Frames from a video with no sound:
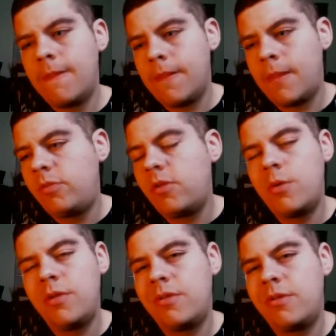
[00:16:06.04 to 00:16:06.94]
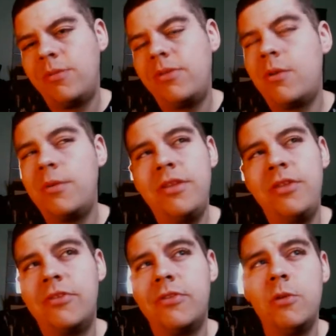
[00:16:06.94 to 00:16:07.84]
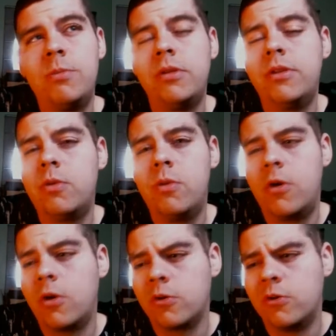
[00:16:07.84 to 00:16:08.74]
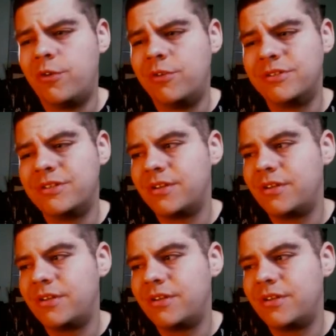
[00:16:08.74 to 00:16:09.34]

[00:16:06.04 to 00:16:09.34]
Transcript: I'm done with these stupid little girls that